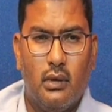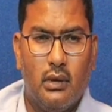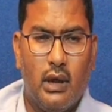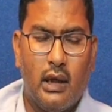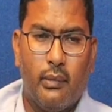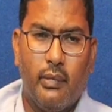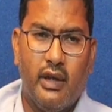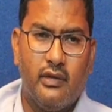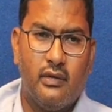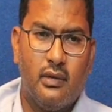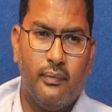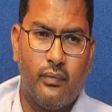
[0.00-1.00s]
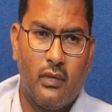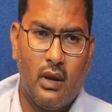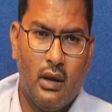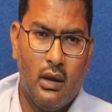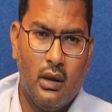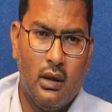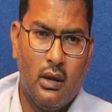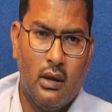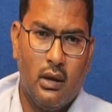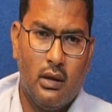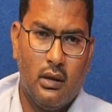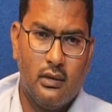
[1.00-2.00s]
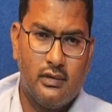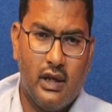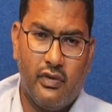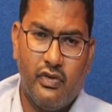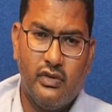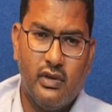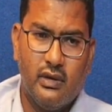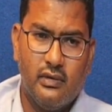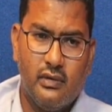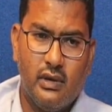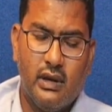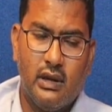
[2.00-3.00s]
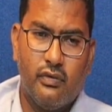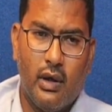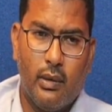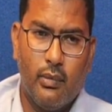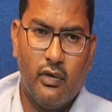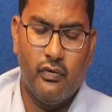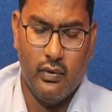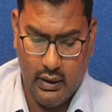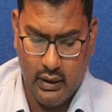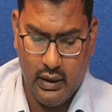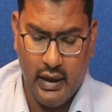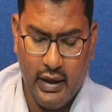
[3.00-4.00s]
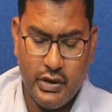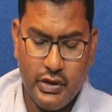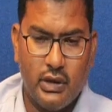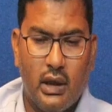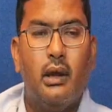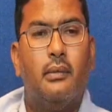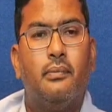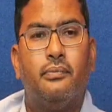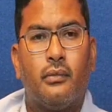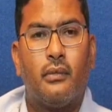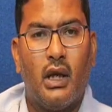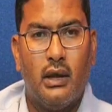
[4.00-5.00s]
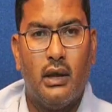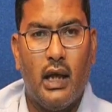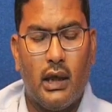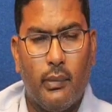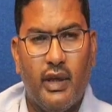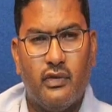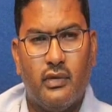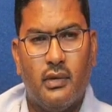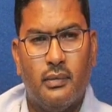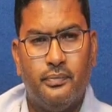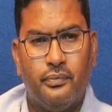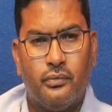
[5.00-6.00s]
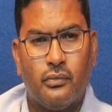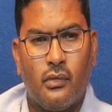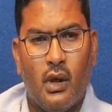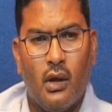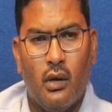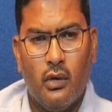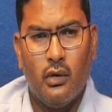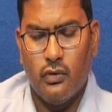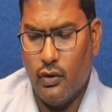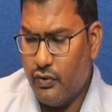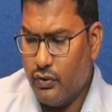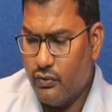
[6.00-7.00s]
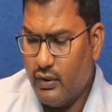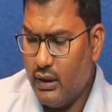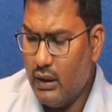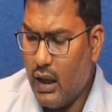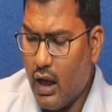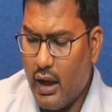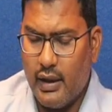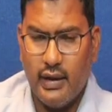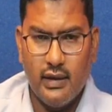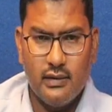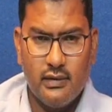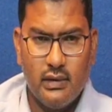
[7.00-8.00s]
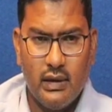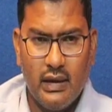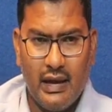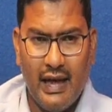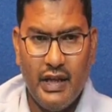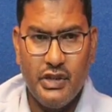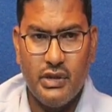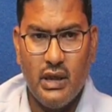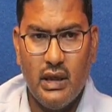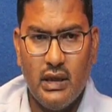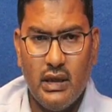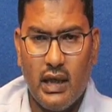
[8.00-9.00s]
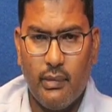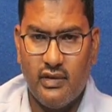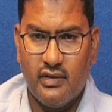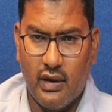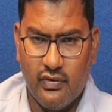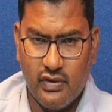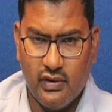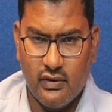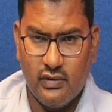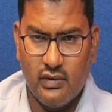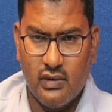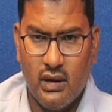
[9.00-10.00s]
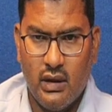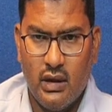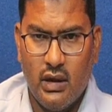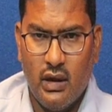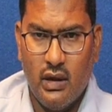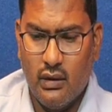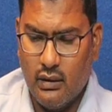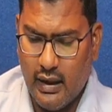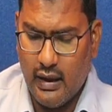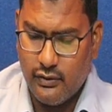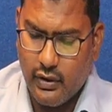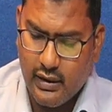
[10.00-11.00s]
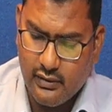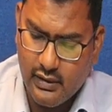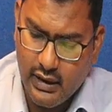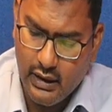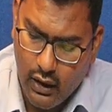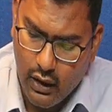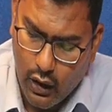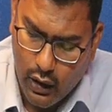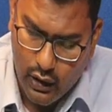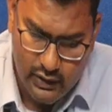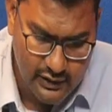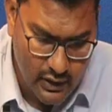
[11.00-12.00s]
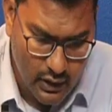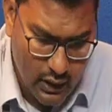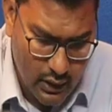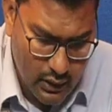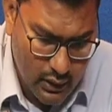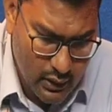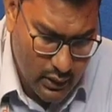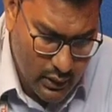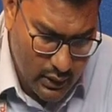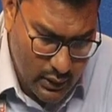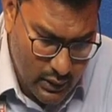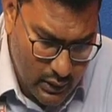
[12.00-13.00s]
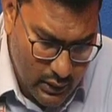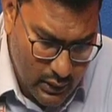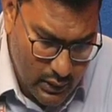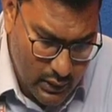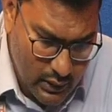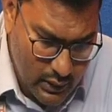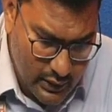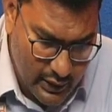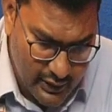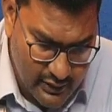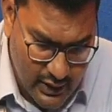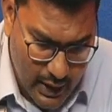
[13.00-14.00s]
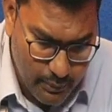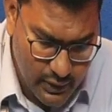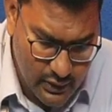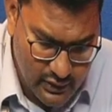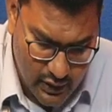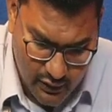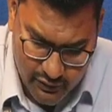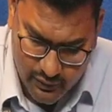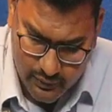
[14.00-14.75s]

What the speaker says: database services in the form of a relational database. So if you see RDS, relational database services, as you can see, all these are an examples of